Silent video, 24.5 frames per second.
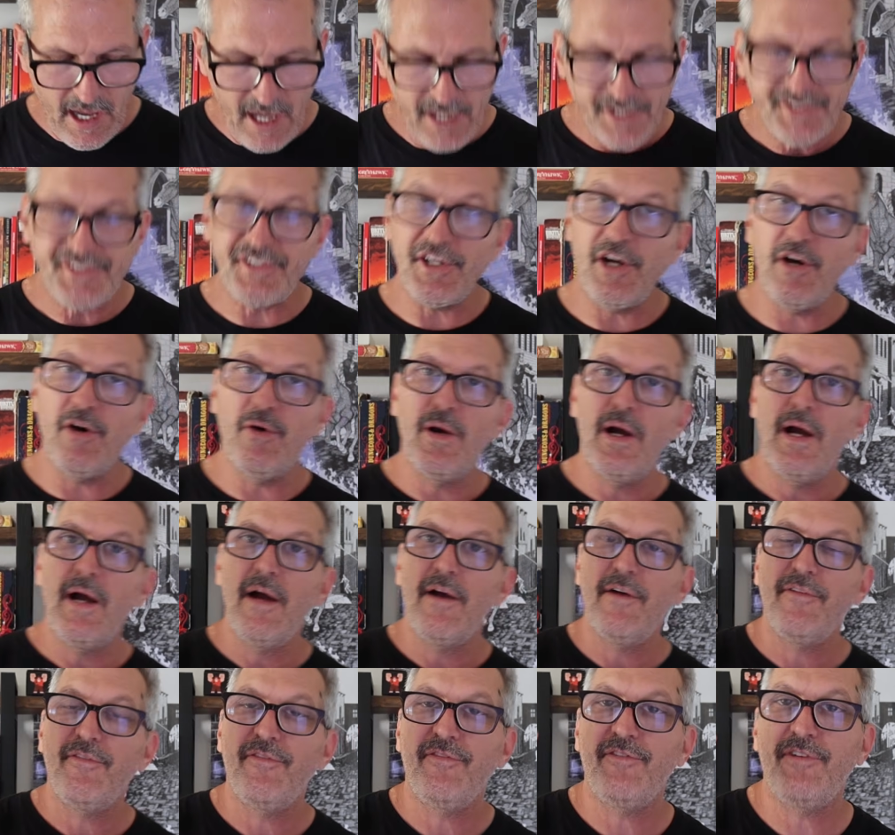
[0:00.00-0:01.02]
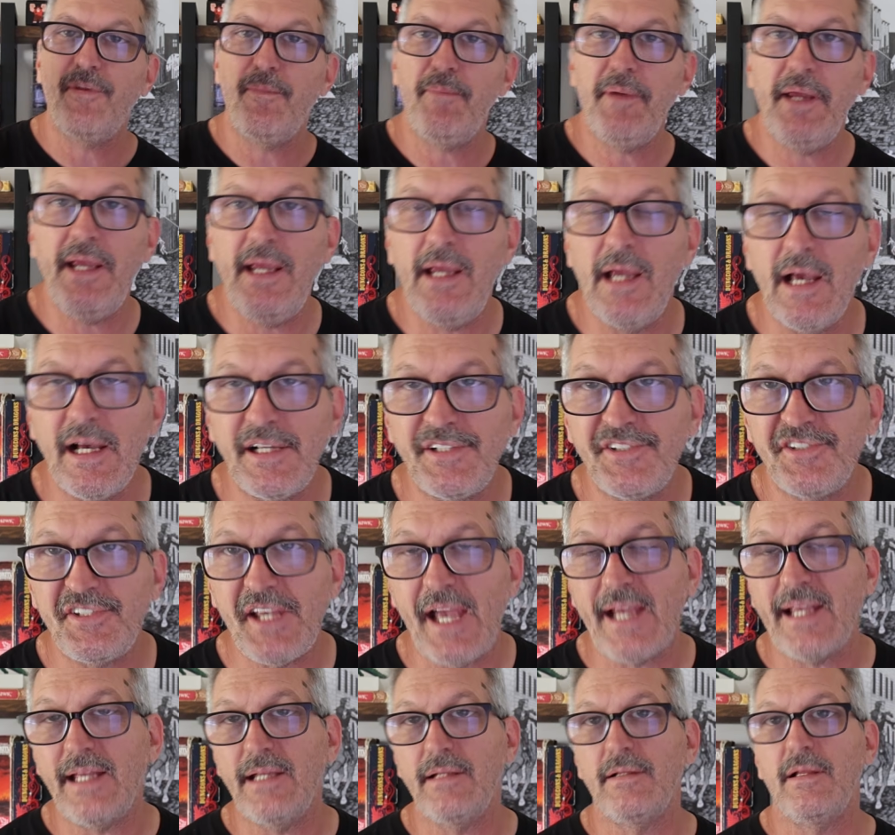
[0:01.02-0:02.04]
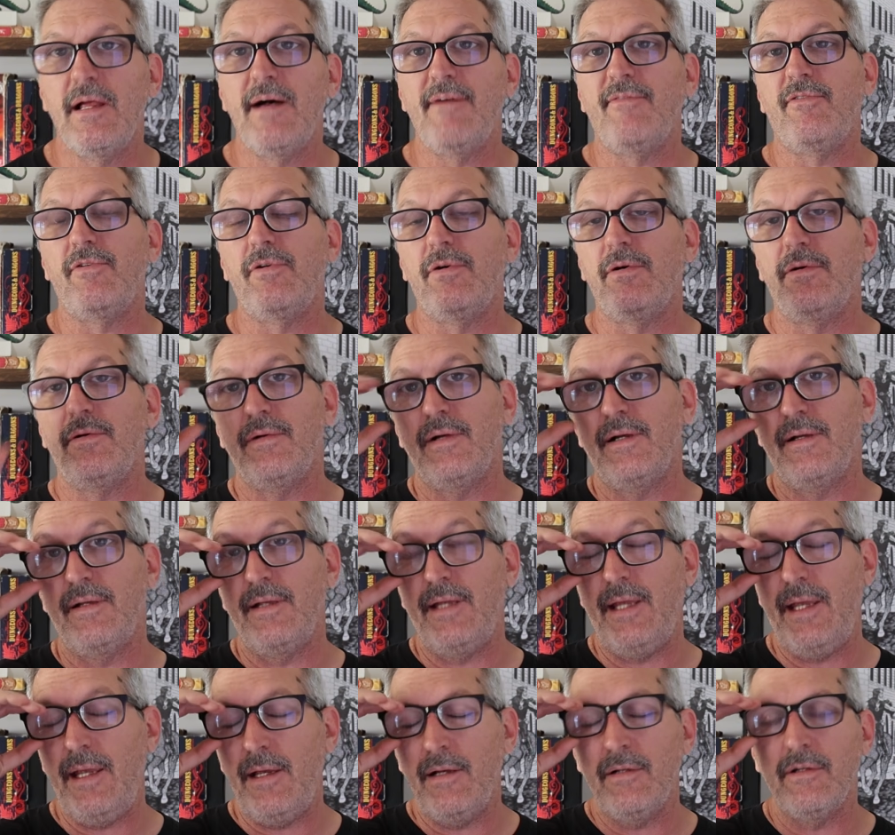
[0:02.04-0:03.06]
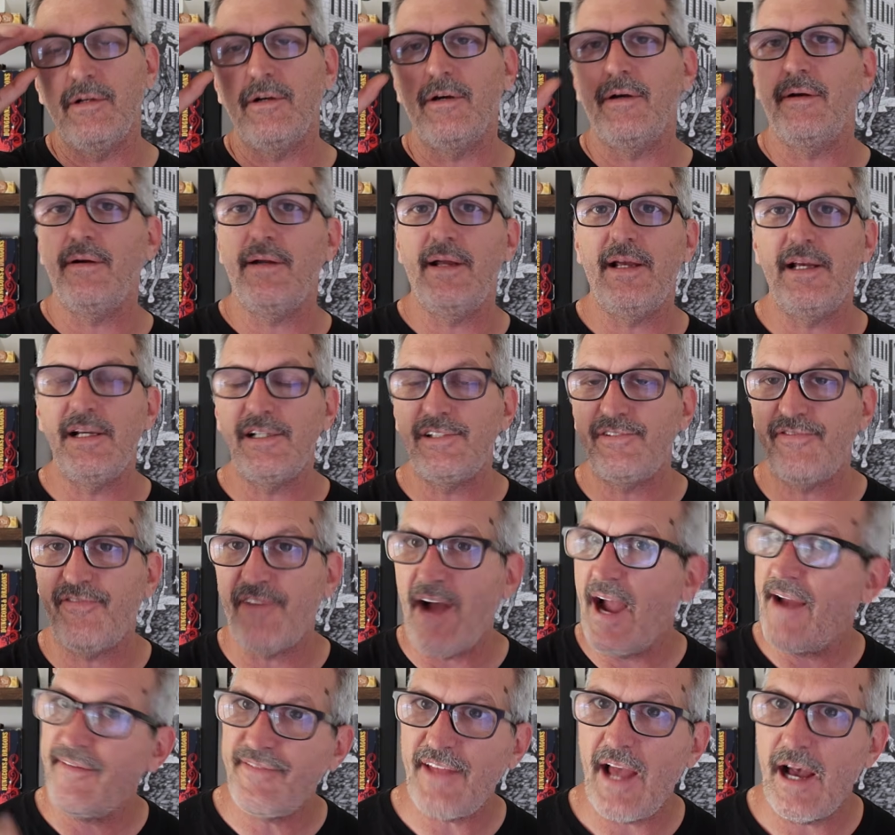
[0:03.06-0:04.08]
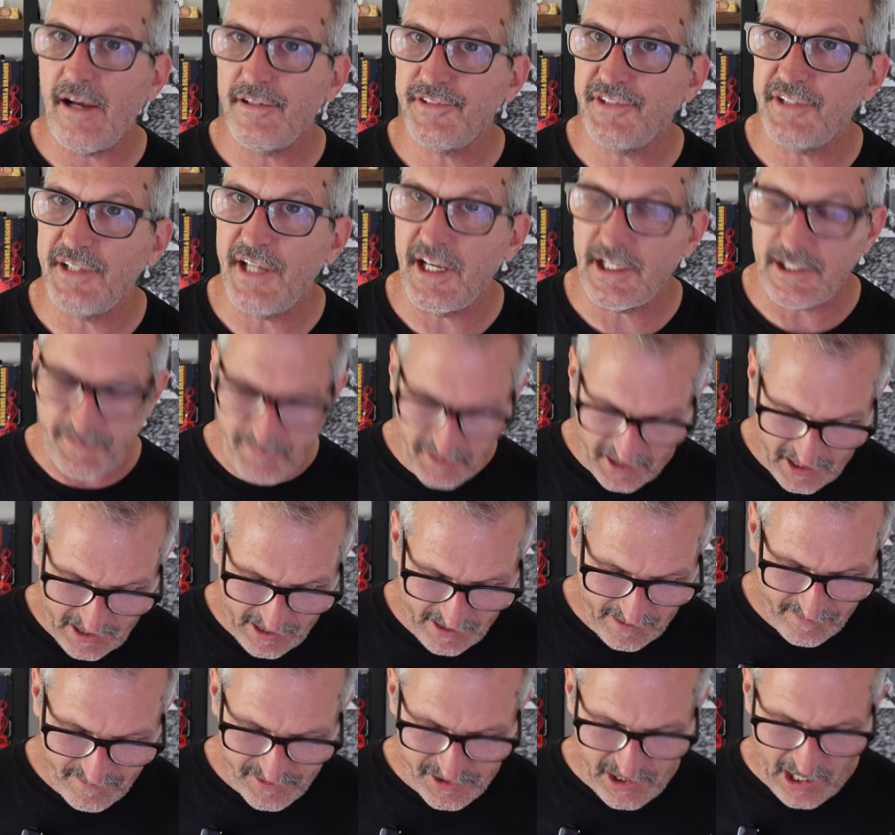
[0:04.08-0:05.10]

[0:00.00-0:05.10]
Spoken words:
So to be a second level healer is 5,000 XP.